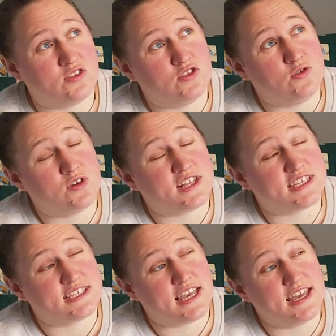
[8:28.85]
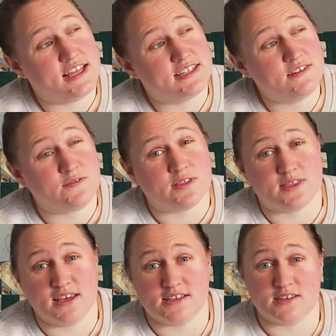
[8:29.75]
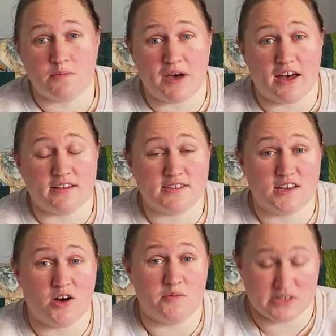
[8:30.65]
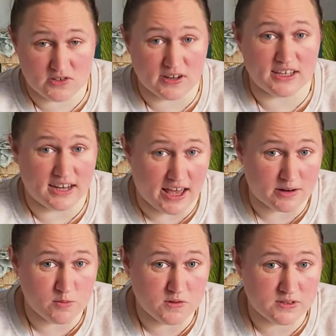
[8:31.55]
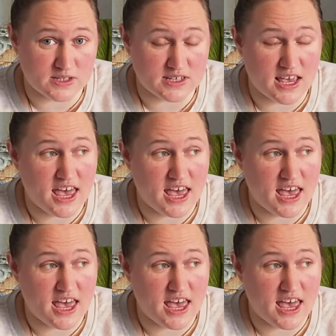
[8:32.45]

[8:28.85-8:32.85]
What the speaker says: You can see different things about some Australian animals